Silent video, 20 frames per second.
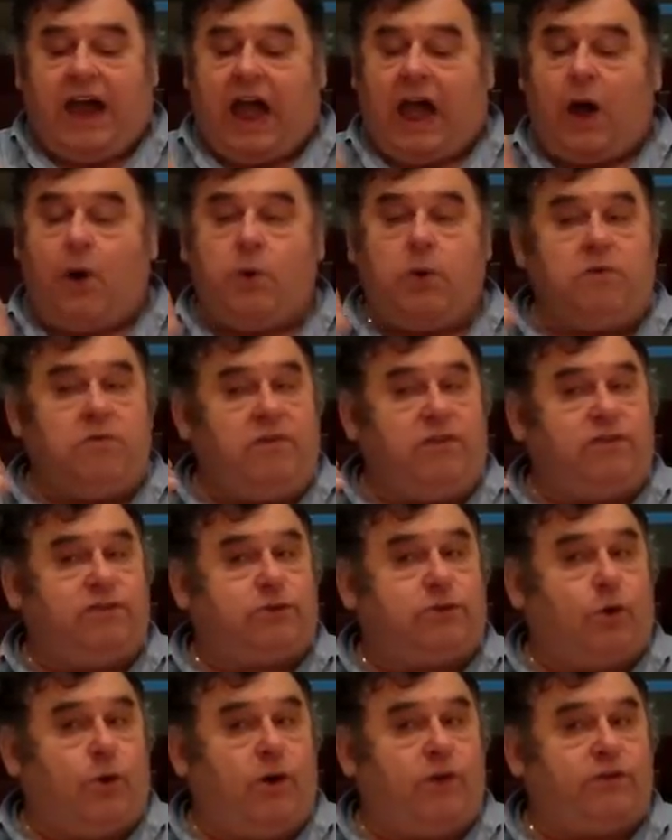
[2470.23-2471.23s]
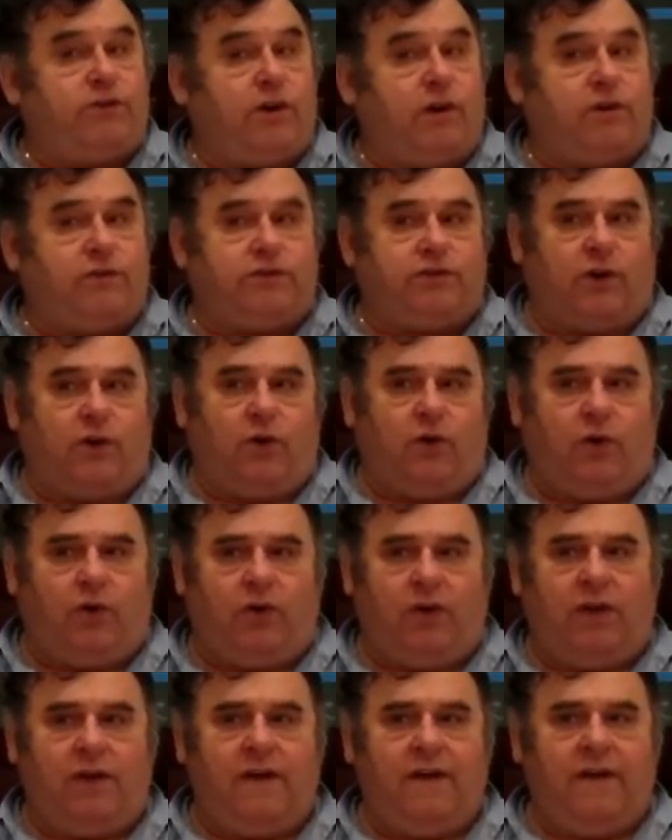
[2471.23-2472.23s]
how he restores our
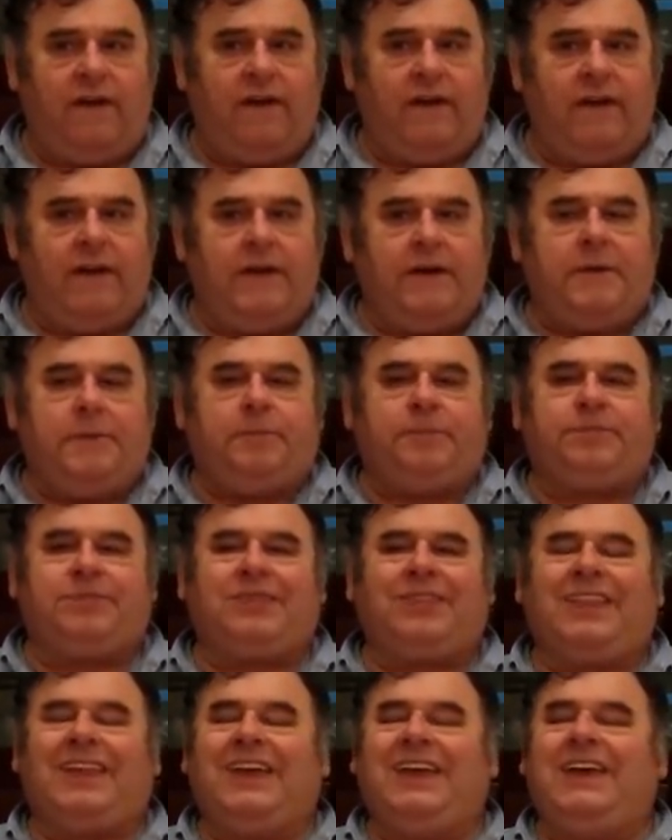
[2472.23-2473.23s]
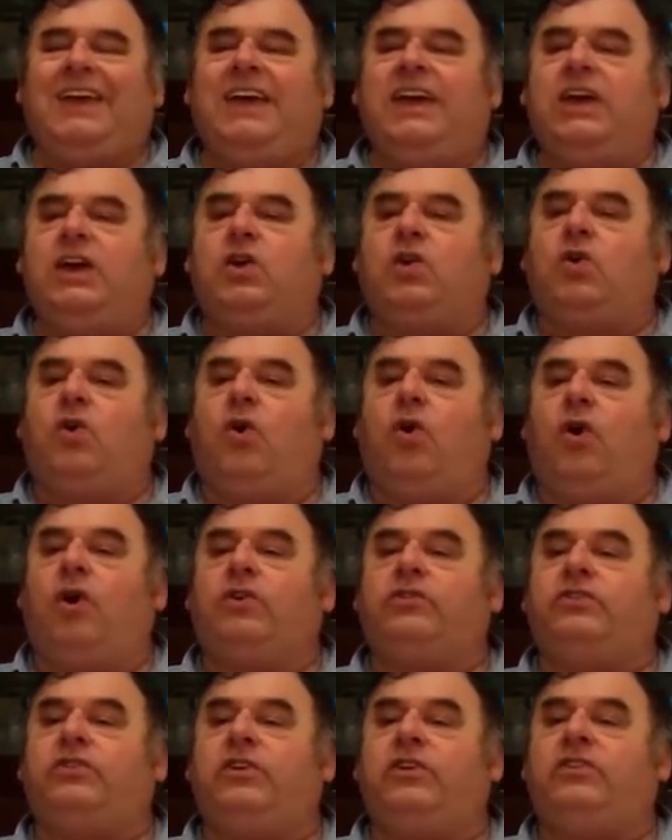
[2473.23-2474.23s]
soul, he
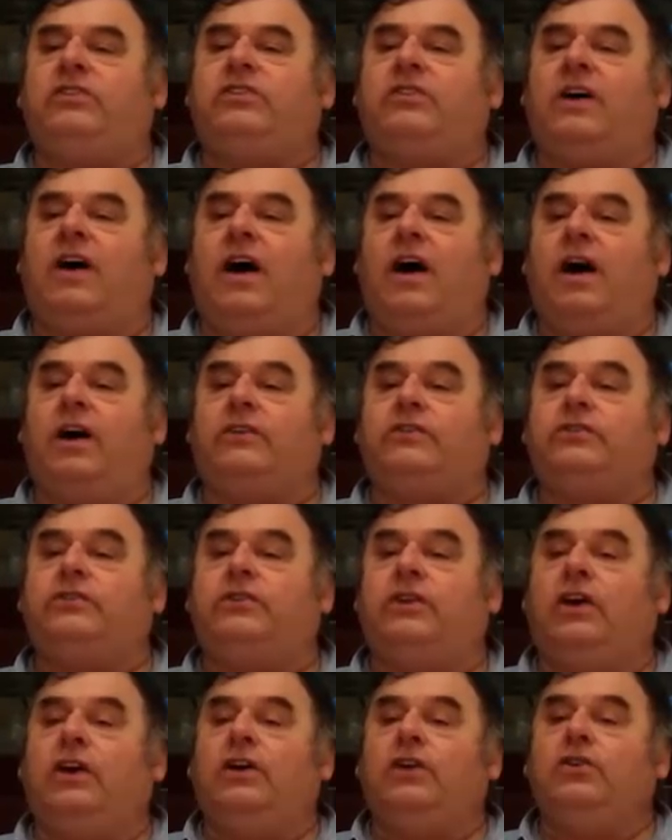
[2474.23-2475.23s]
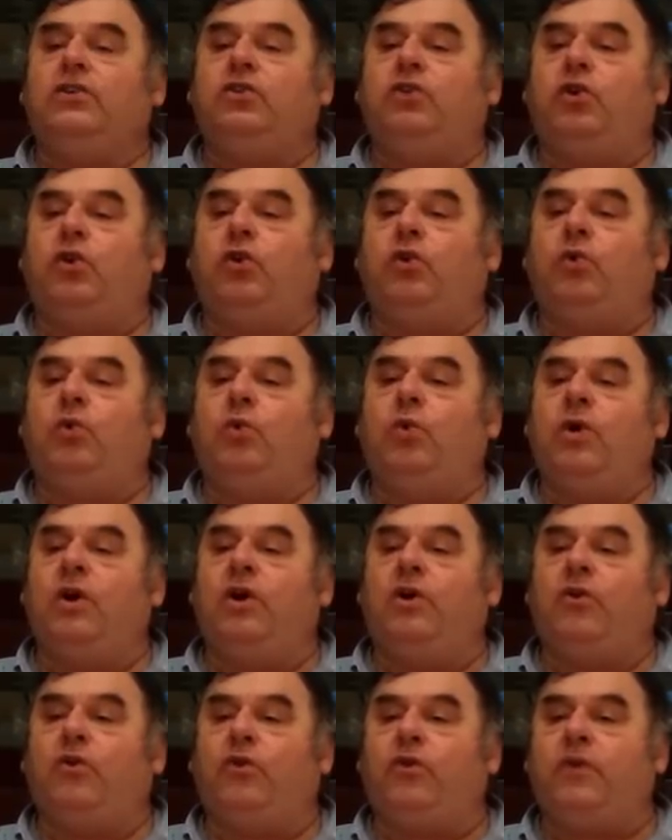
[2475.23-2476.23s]
causes us to
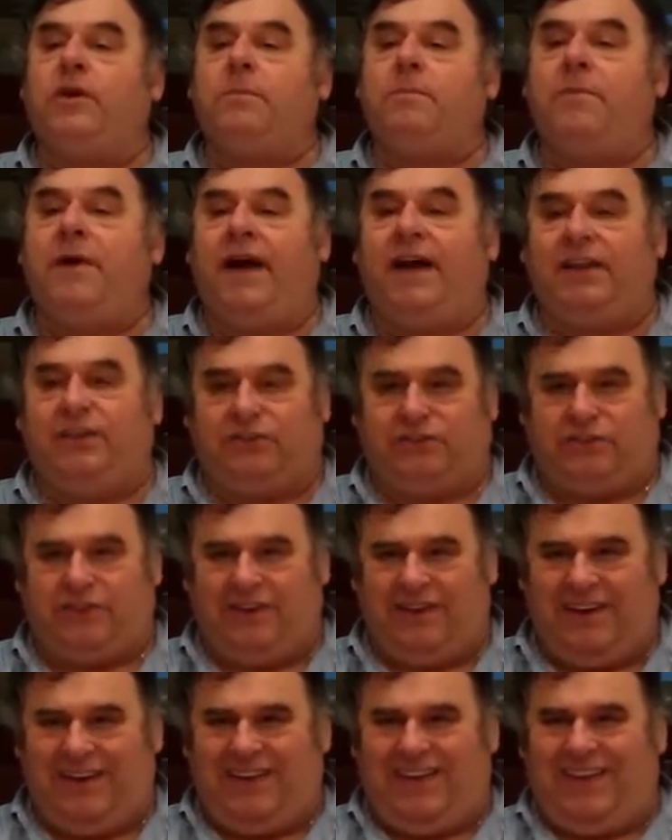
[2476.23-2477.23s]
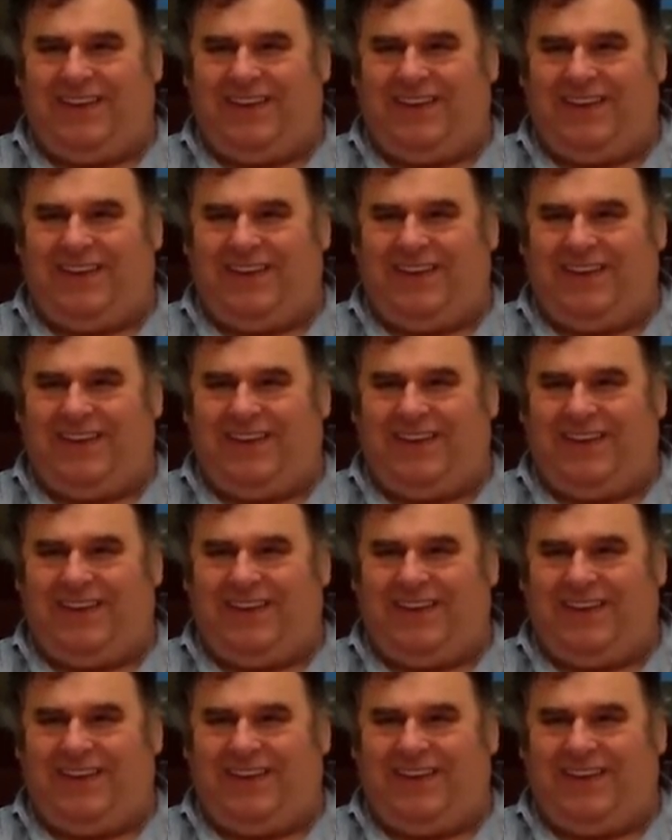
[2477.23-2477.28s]
repent